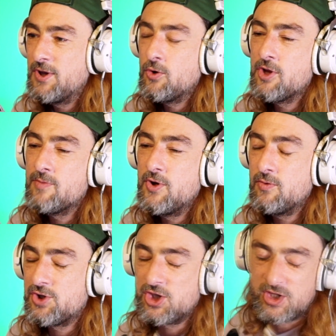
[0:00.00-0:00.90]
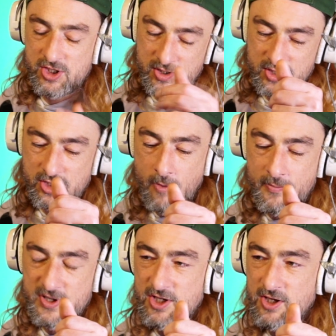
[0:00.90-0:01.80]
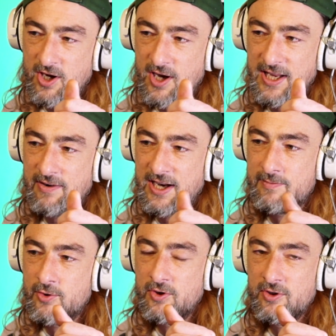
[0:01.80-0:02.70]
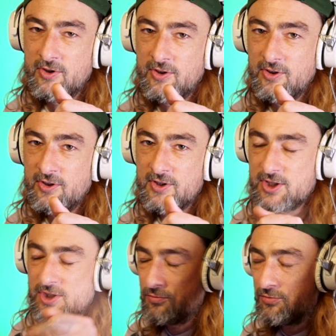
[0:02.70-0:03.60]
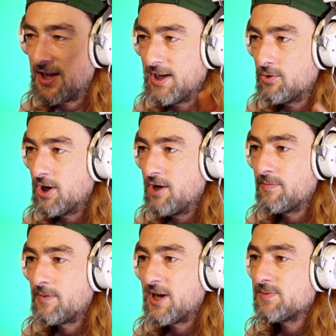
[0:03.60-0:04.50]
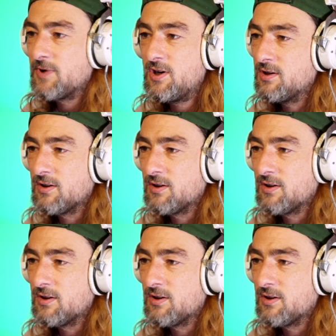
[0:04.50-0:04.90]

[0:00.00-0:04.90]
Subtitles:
We thought the mute was just to stop it so you can't hear it anymore. So it's not ringing all over the place. But